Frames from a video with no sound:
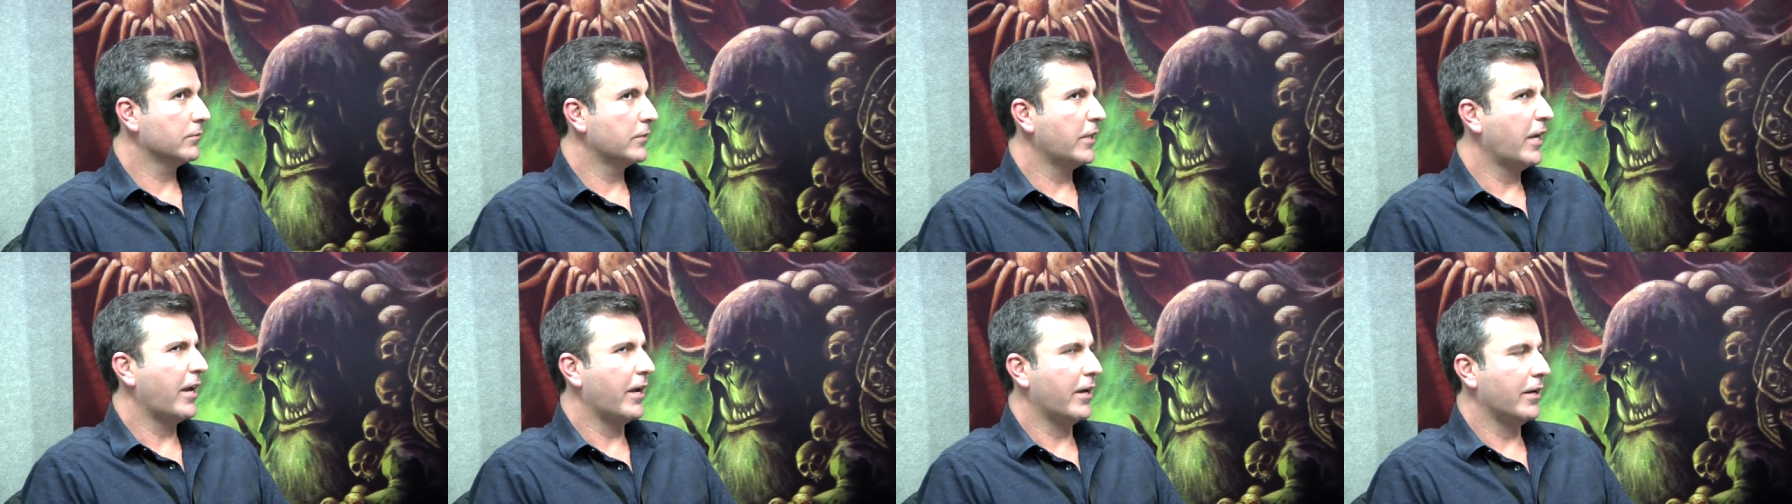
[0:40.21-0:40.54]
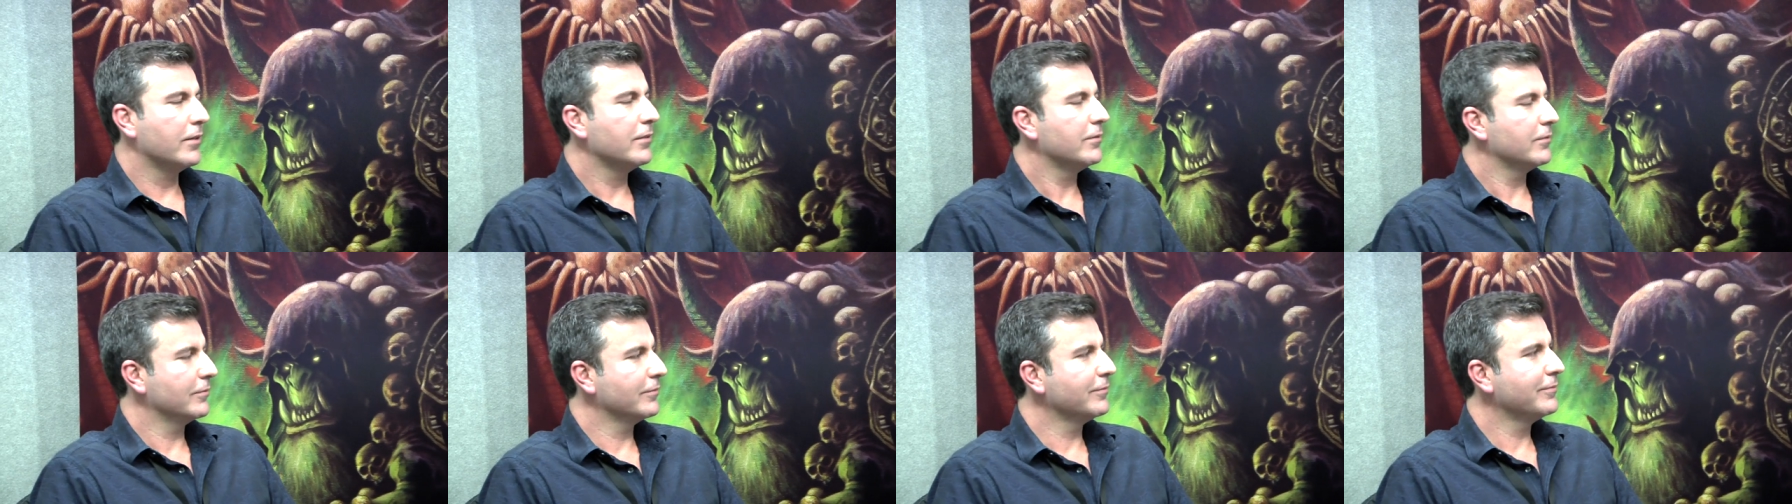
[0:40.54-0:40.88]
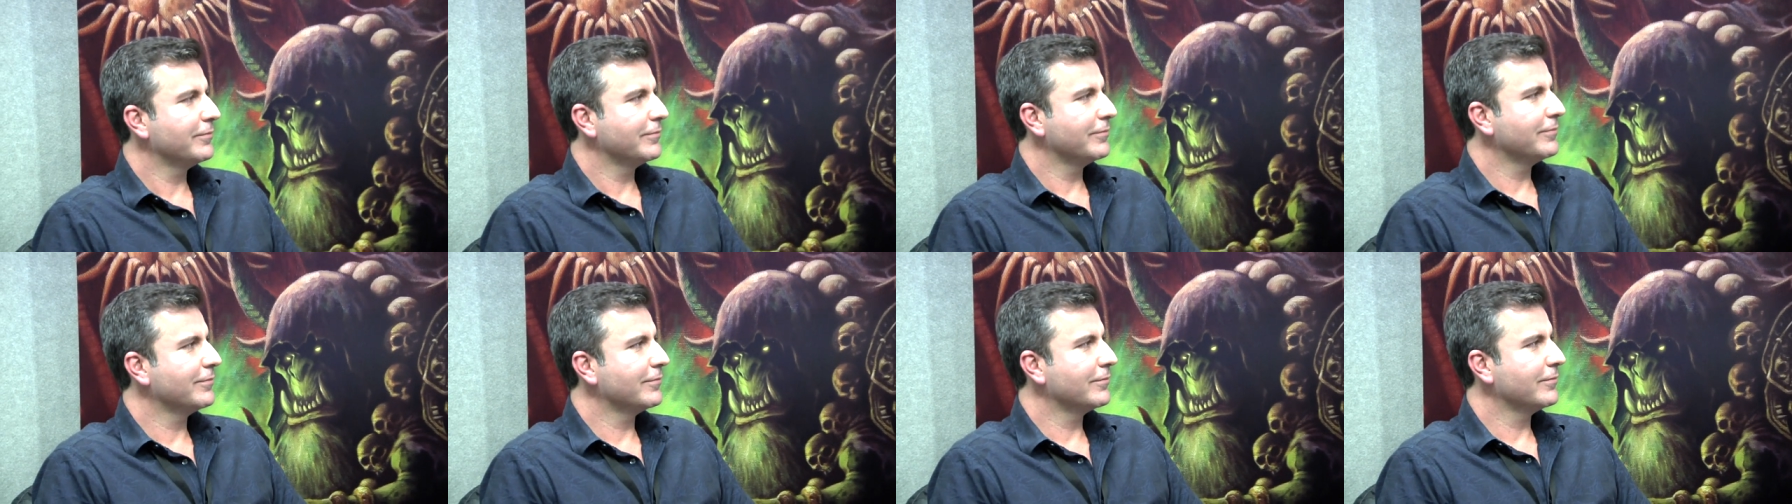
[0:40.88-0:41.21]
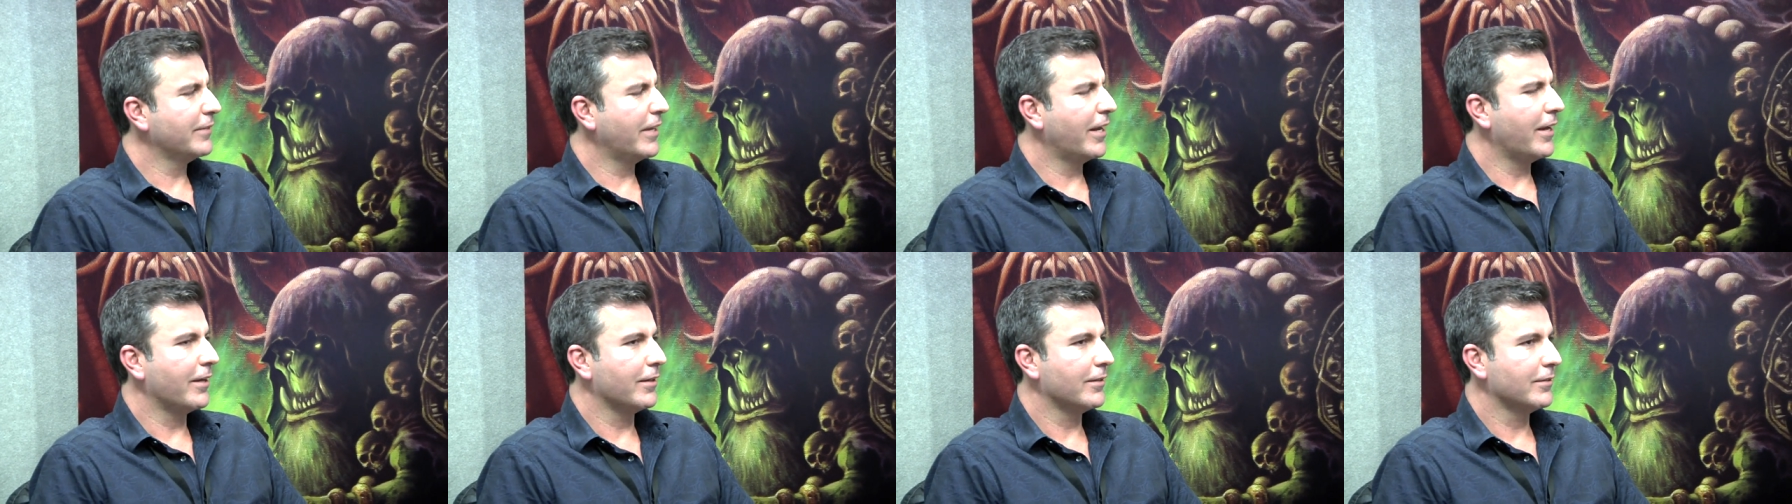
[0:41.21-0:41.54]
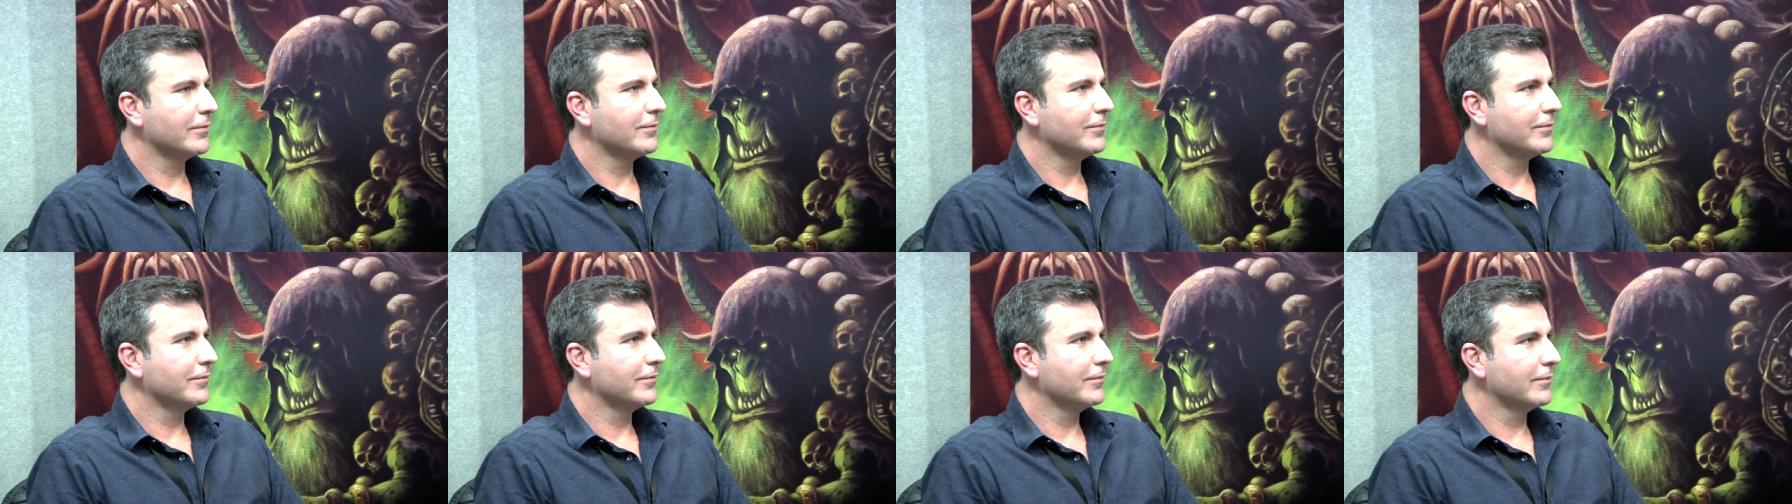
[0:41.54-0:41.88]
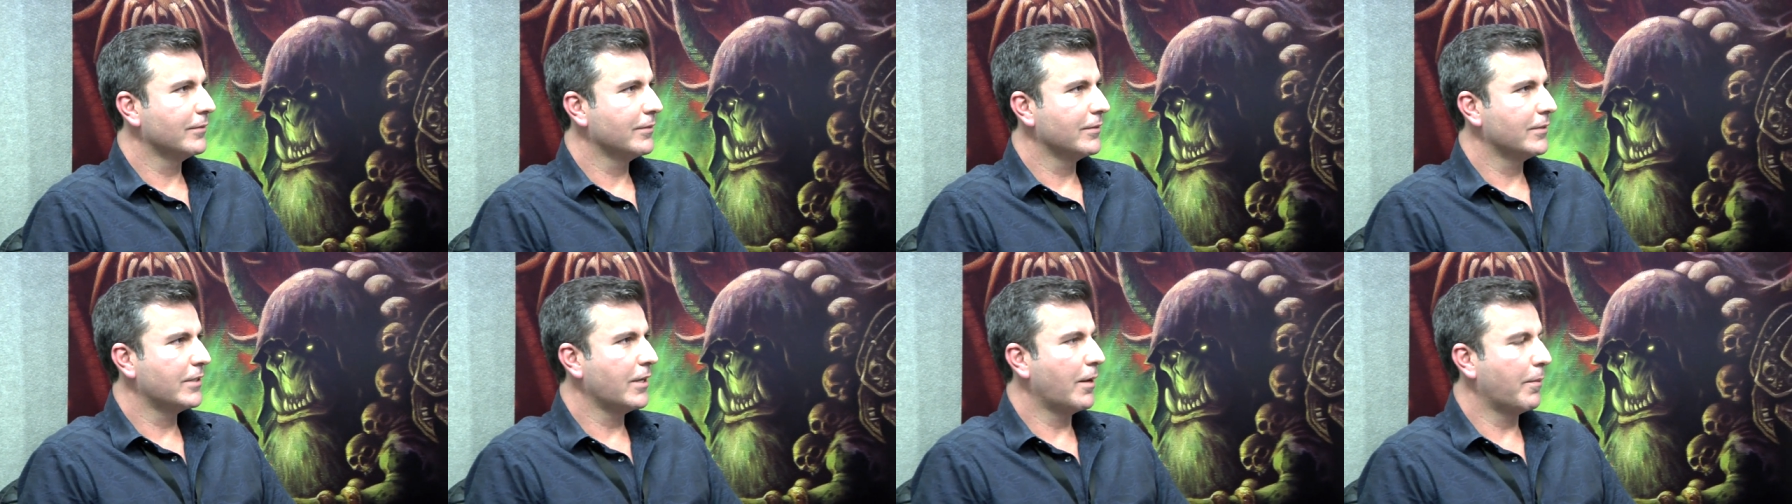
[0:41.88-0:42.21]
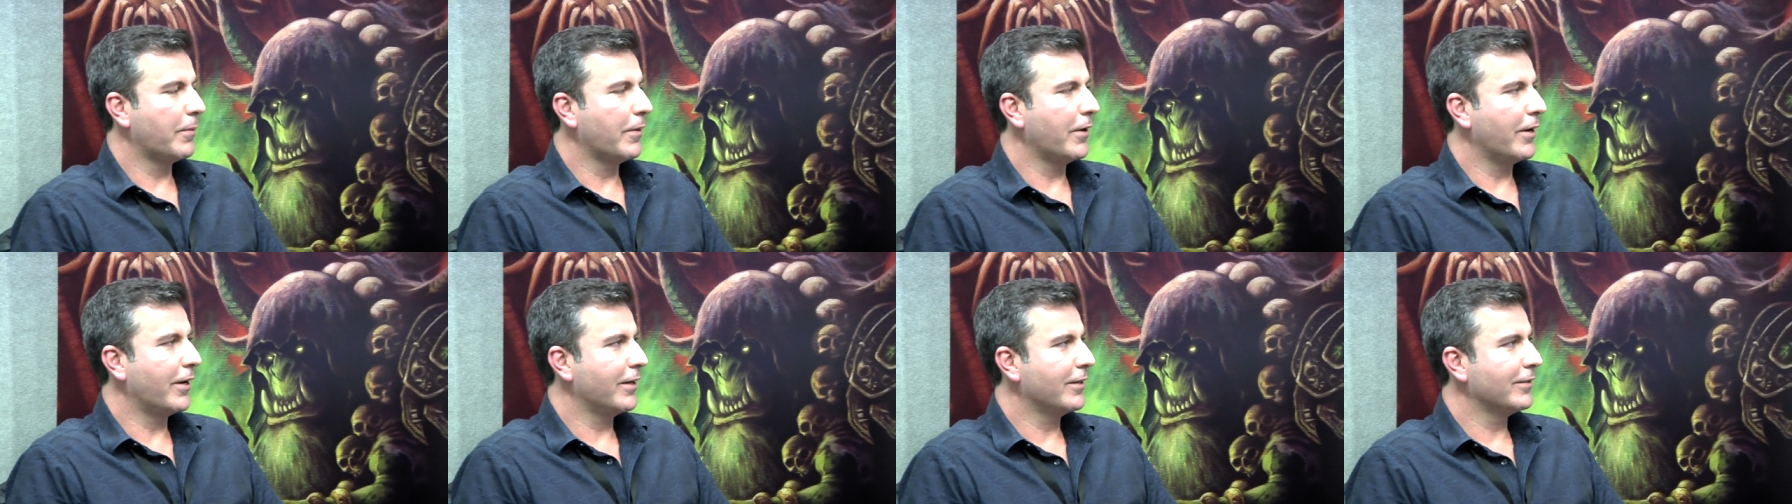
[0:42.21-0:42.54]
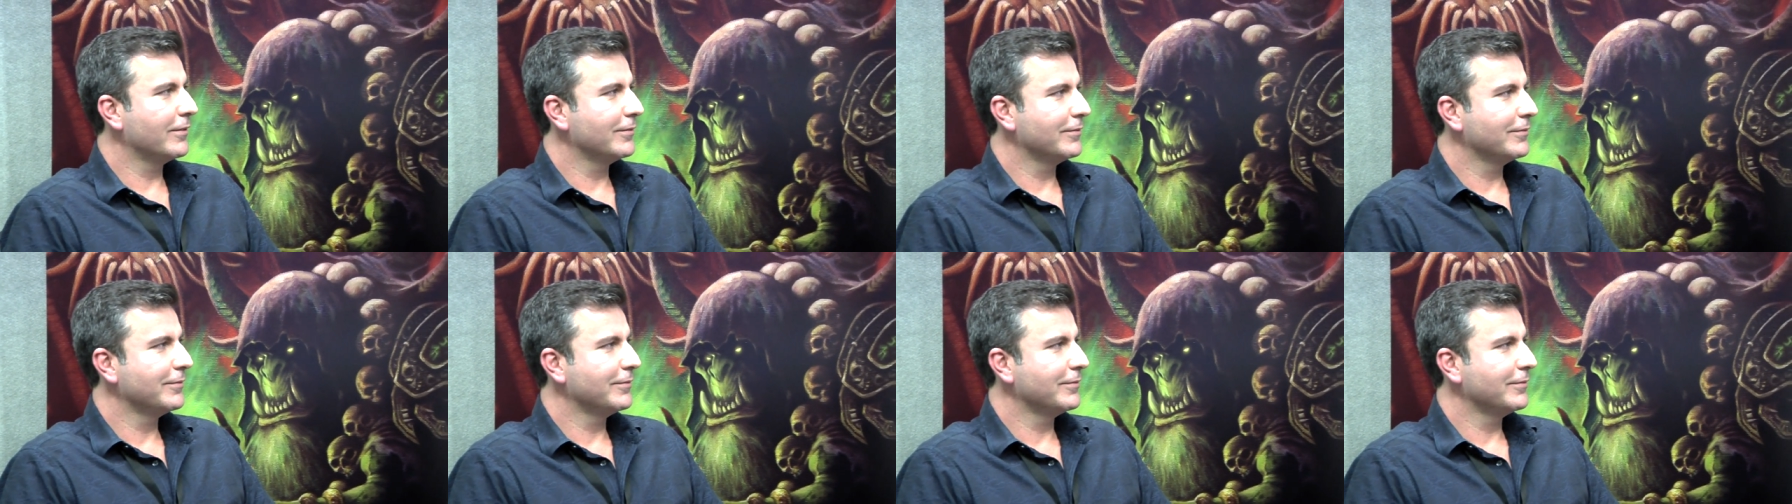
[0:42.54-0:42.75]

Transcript: Yeah. it works. Yeah. It totally works. It's up there.